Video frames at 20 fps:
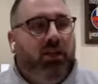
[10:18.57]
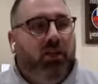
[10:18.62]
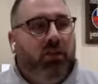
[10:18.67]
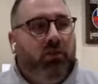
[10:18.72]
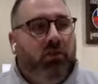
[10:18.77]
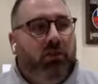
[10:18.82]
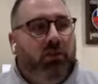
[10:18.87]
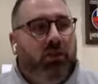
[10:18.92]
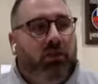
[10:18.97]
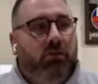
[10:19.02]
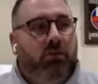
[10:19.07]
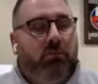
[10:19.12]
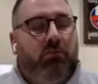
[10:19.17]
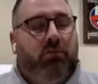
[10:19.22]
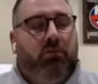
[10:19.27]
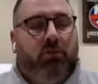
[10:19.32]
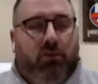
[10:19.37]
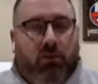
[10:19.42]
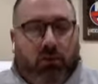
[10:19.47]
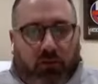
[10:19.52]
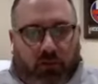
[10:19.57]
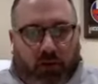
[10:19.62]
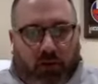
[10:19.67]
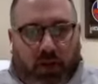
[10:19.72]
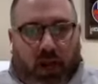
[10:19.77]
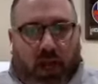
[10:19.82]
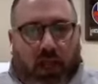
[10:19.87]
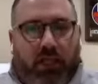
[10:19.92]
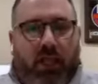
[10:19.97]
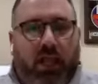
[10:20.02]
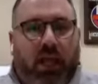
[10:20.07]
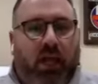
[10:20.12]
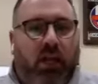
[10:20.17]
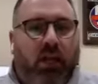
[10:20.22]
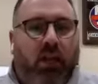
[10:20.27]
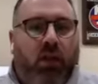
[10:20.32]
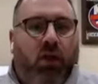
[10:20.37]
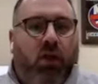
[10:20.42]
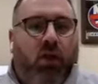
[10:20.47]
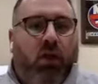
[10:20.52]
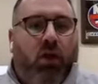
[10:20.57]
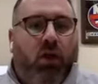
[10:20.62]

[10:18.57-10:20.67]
do to improve it, and then